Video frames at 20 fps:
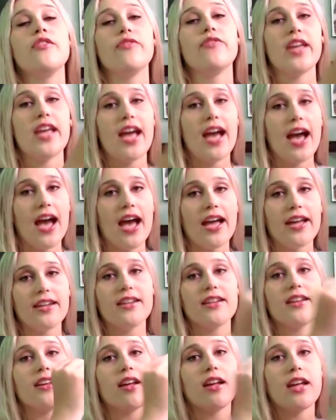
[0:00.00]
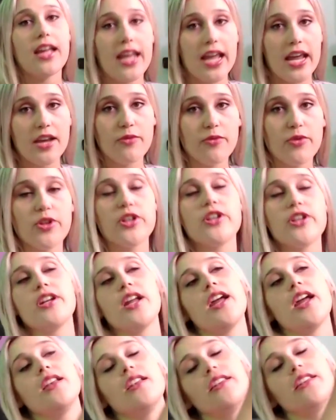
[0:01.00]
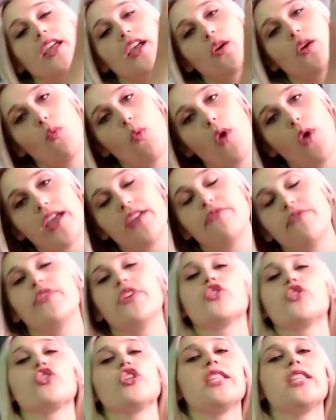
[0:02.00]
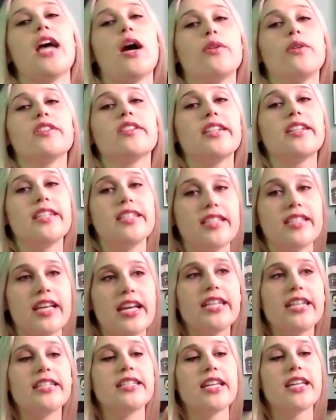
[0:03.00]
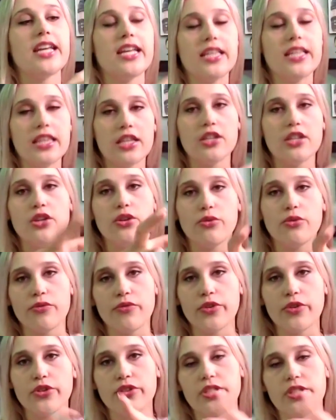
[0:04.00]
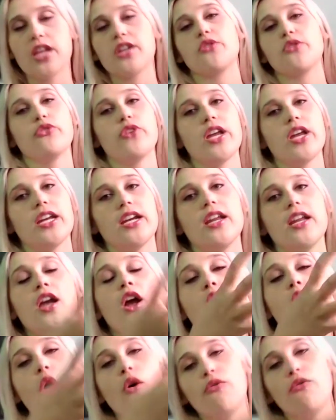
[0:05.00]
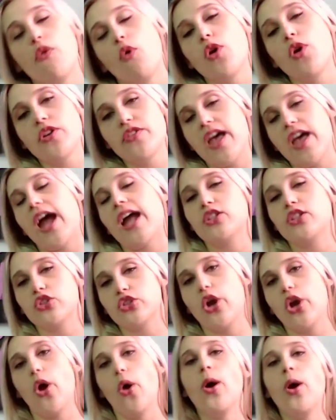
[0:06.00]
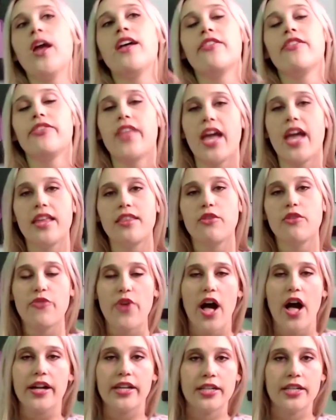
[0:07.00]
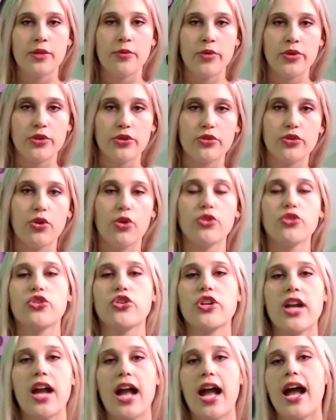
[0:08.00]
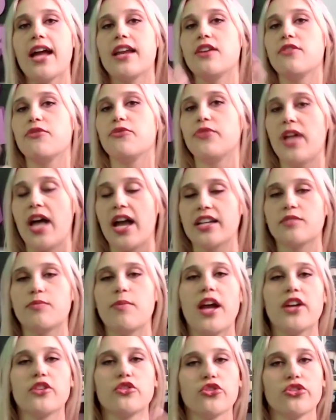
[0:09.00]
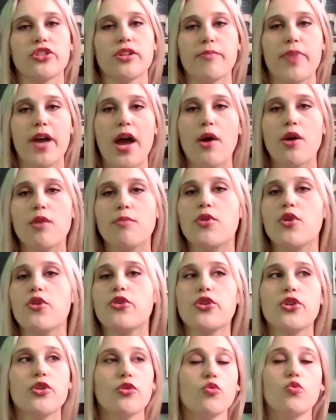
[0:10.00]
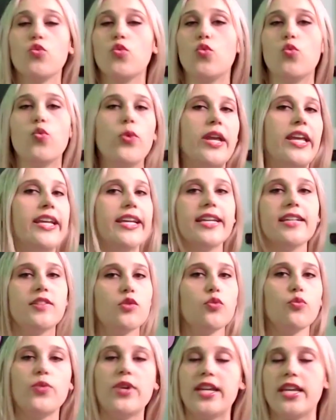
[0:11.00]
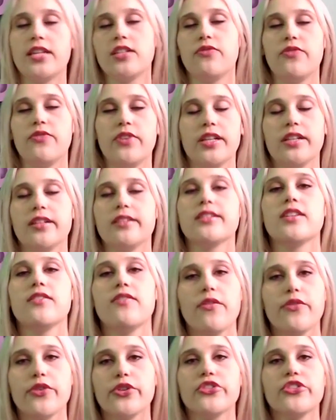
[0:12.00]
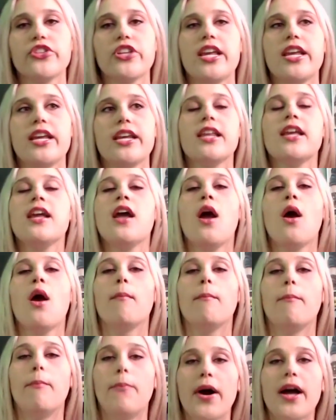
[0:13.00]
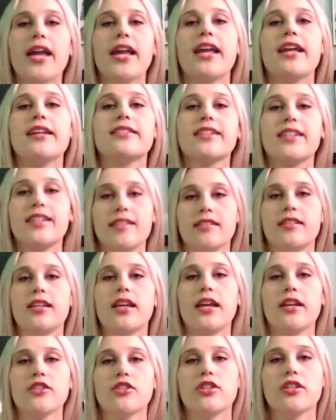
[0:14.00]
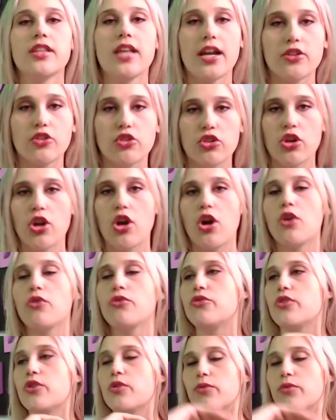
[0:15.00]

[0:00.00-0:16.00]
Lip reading: They had Hayward and like White Vision, that was contained in the universe that created for that show. Then the Falcon and the Winter Soldier had Flag Smashers and Power Broker, weakest villains I've ever seen, but it's contained to that show. There